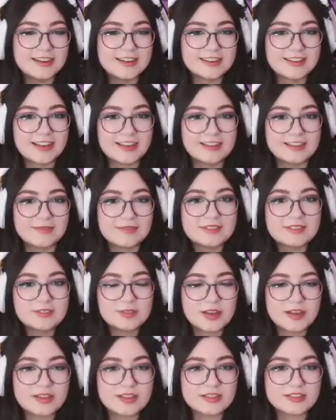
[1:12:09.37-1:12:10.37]
Okay, let me
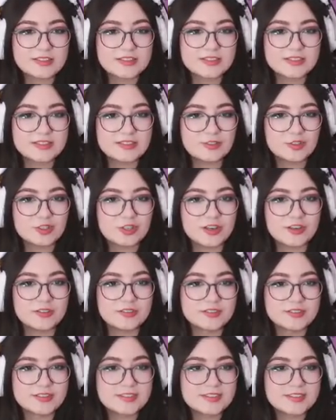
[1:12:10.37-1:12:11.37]
try these
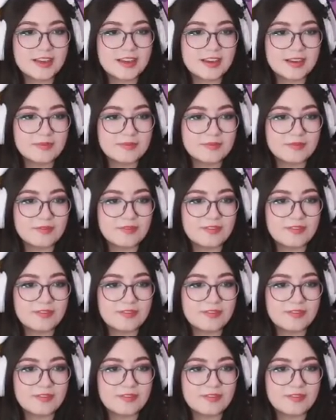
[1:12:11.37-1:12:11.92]
seashells because I'm